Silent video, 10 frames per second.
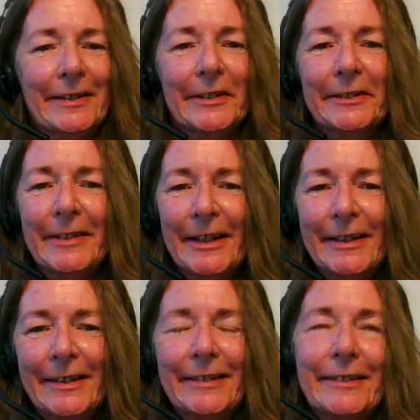you know,
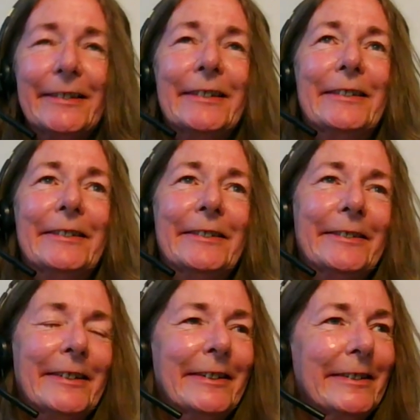uh,
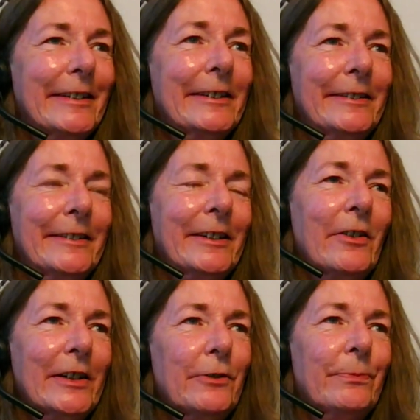it, it
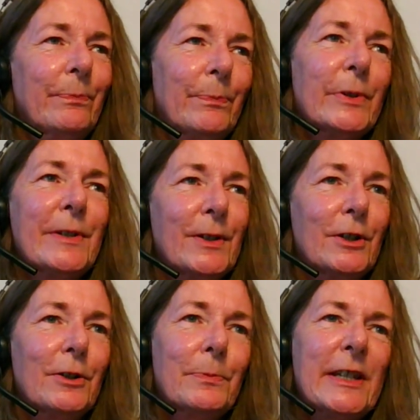kind of
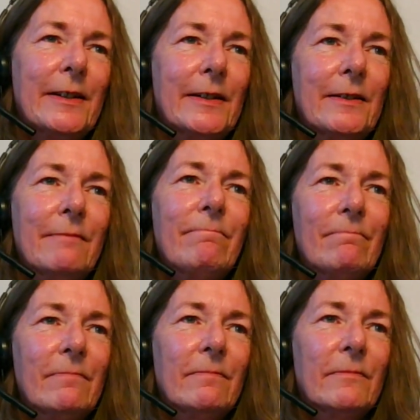presumes that
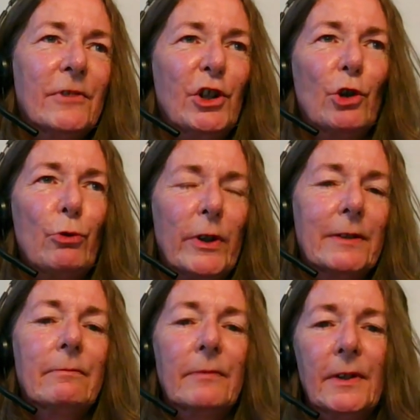
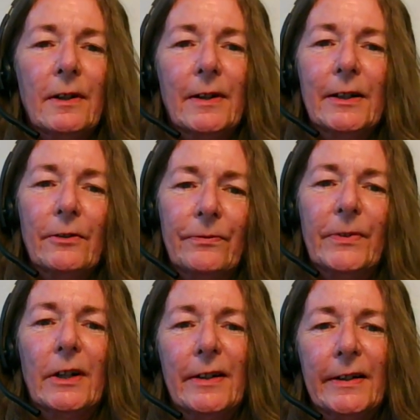children kind of
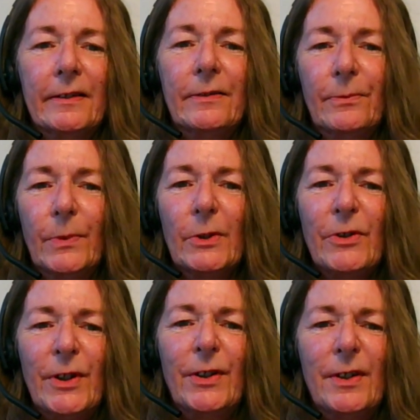like
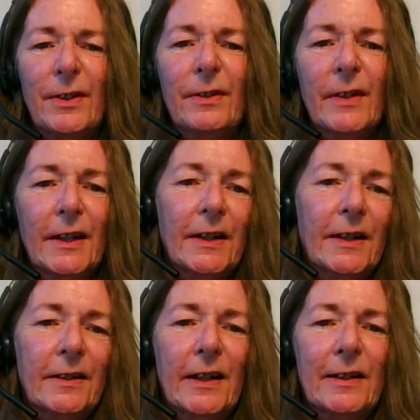want to
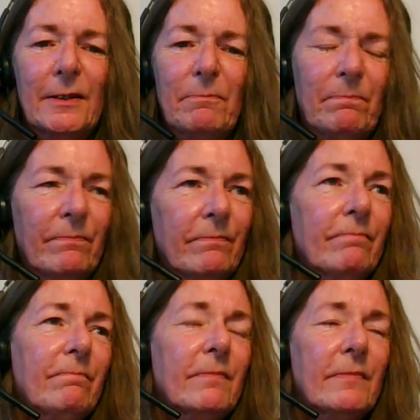um,
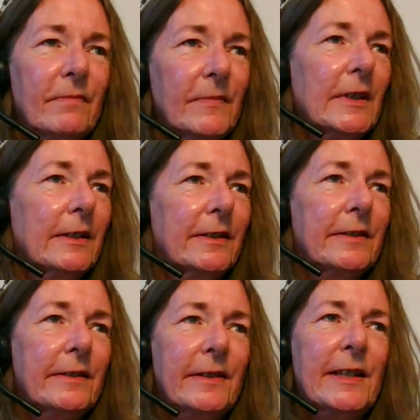
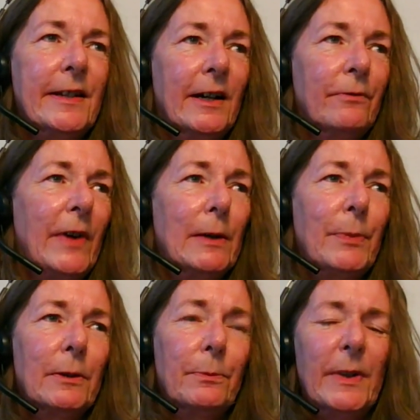uh, start
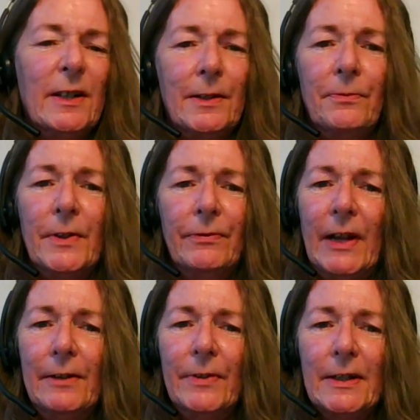vaping because of the
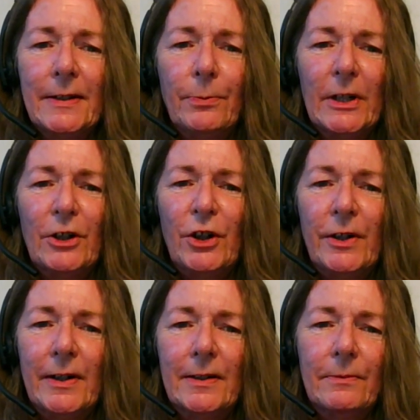flavors, which
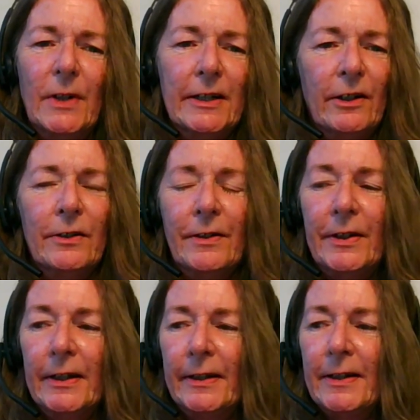um, I don't
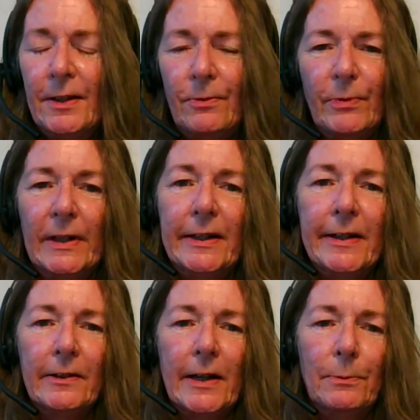think is really
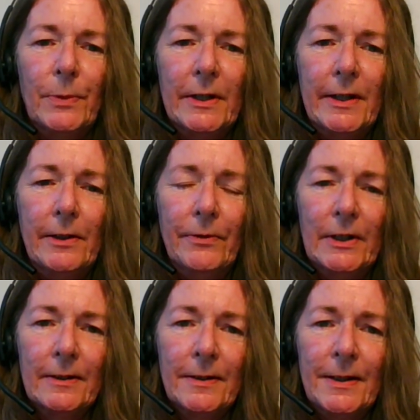held up by the
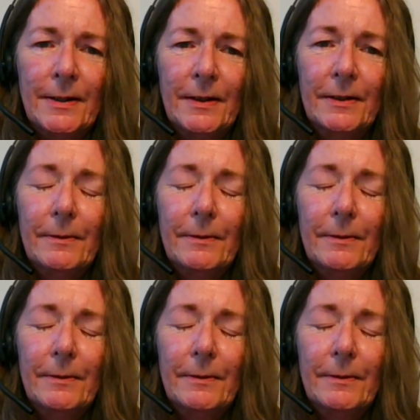evidence.